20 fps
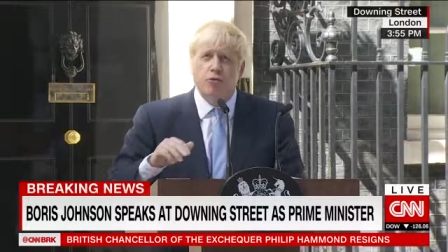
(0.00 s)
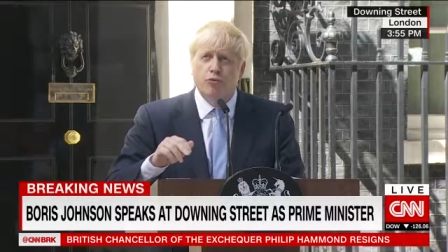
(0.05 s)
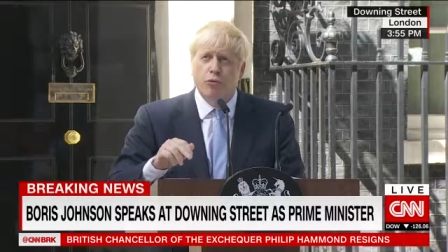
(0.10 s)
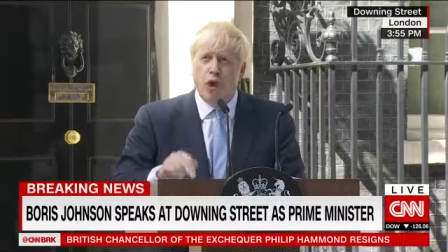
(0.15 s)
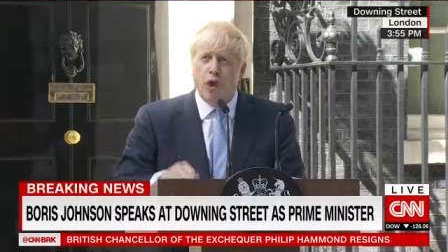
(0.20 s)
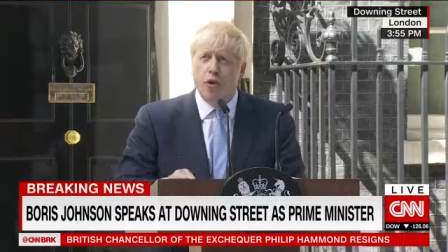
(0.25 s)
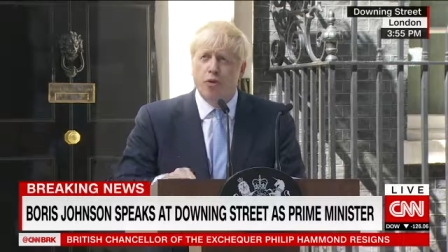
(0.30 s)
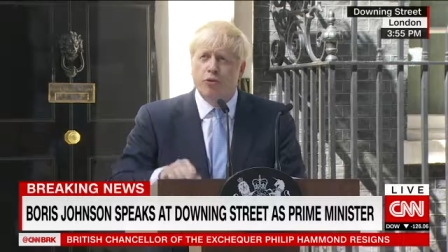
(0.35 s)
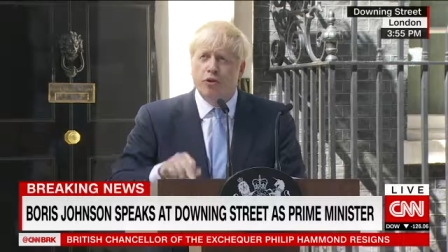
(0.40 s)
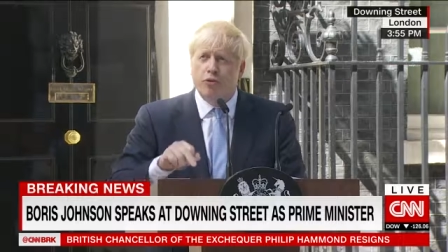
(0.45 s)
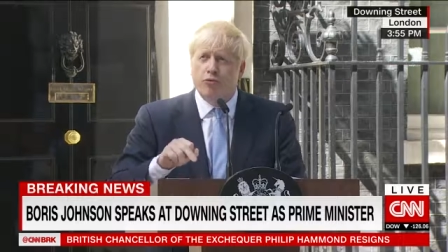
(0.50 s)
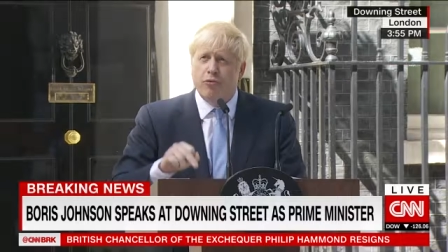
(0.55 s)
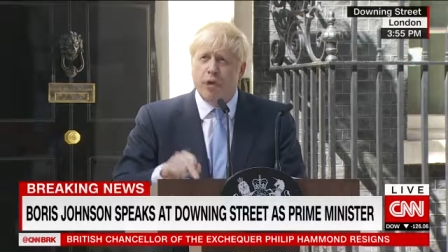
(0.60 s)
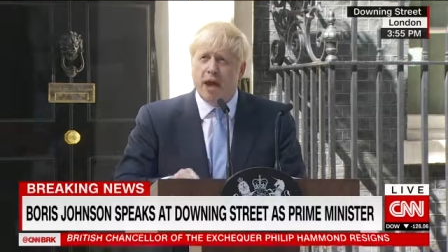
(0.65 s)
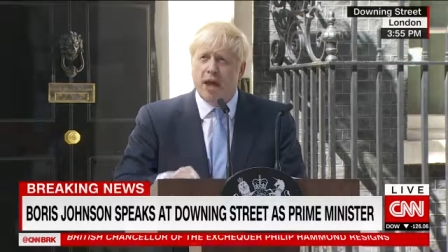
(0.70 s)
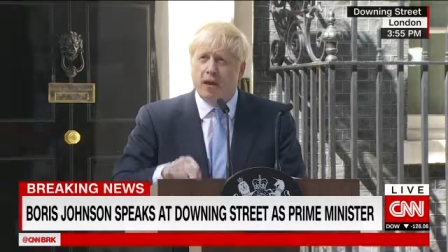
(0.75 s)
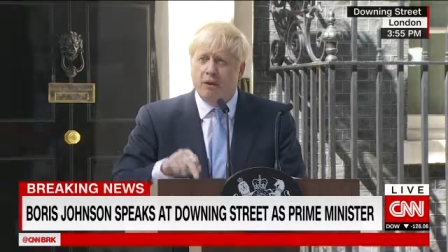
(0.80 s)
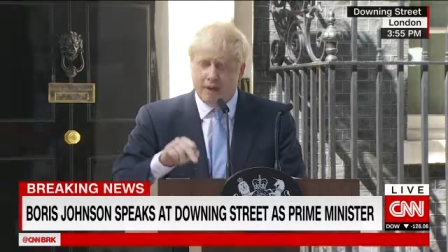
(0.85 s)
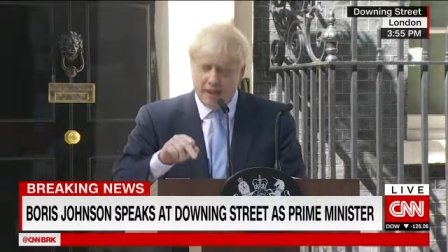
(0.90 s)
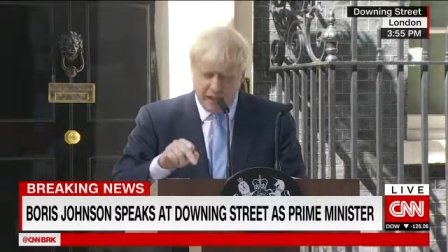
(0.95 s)
road and
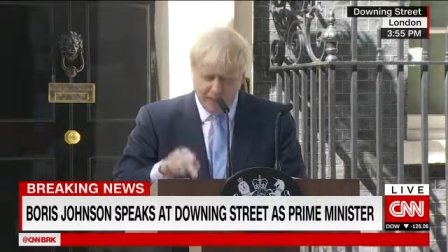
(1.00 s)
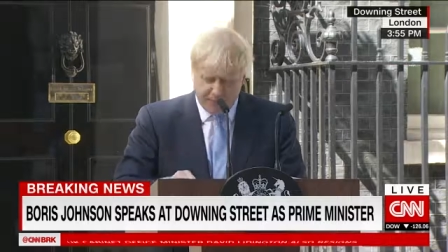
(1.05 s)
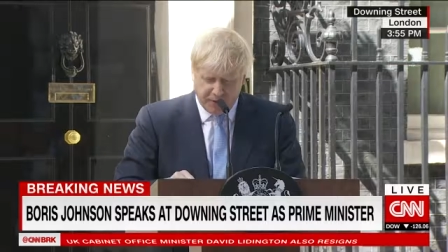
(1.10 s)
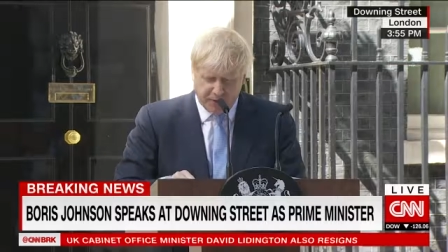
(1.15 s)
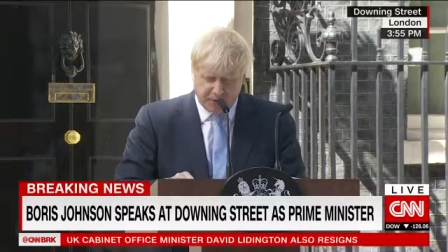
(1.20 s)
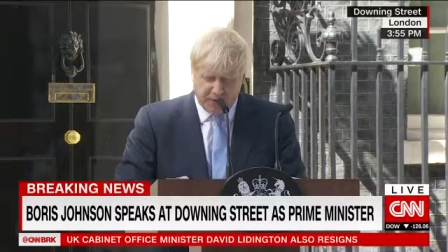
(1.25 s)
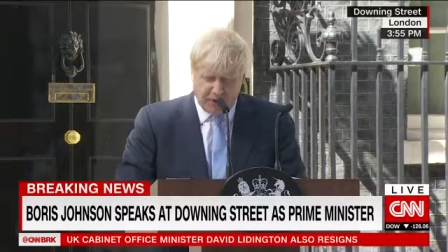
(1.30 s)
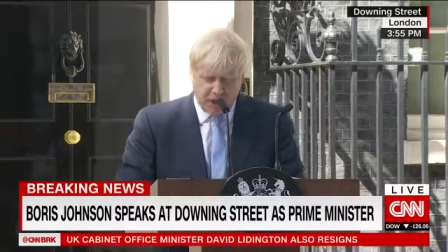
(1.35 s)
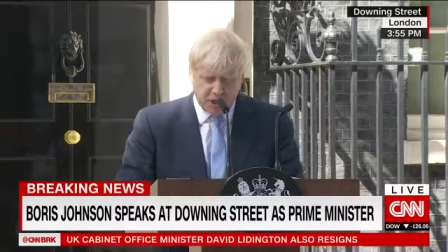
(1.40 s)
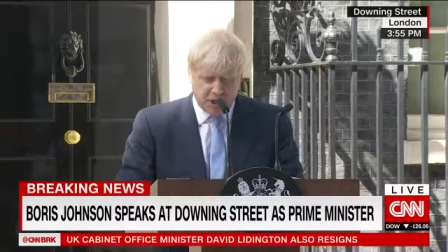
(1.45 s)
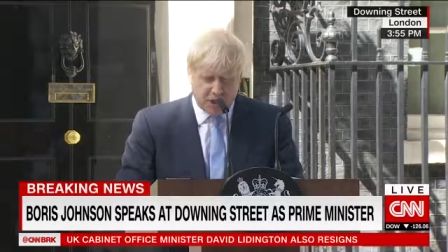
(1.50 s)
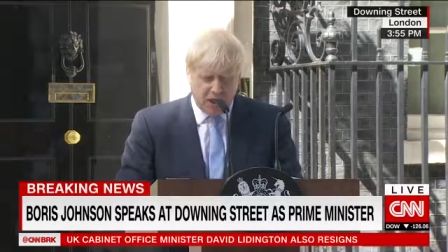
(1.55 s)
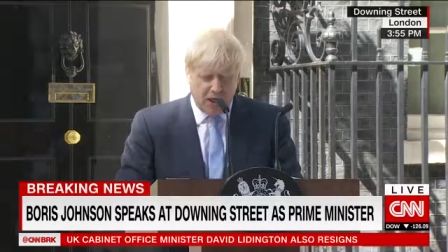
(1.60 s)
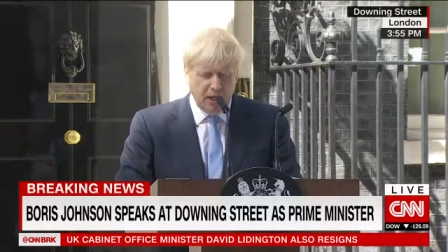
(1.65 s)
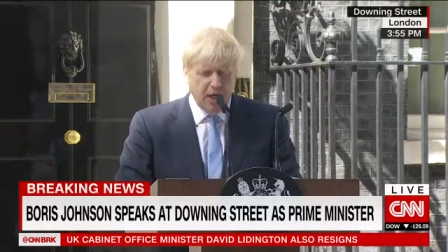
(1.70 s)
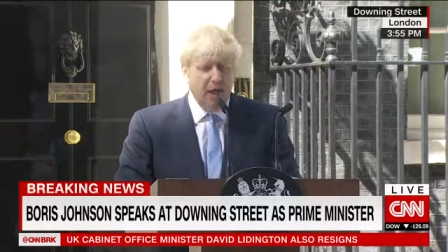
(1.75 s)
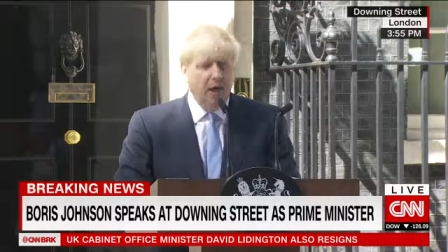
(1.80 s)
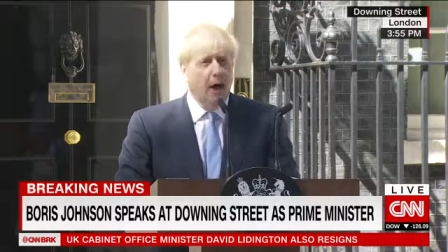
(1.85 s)
rail infrastructure